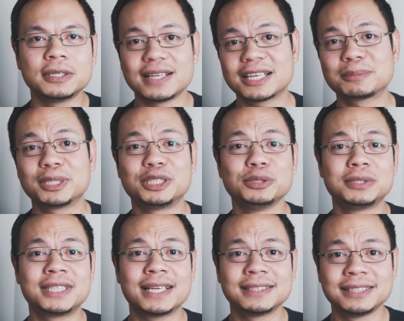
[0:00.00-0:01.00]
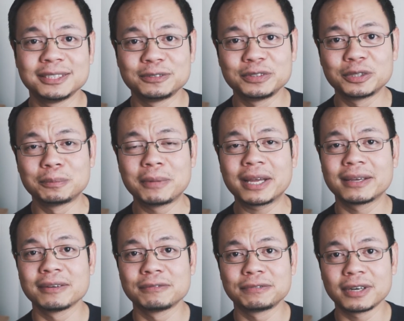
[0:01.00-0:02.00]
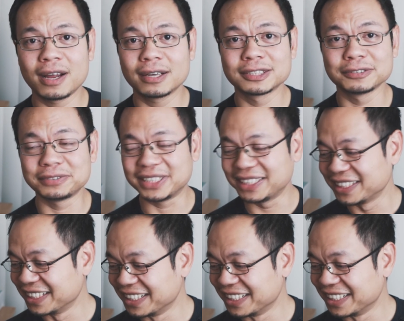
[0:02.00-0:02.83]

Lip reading: That's my 2 cents in filmmaking philosophy.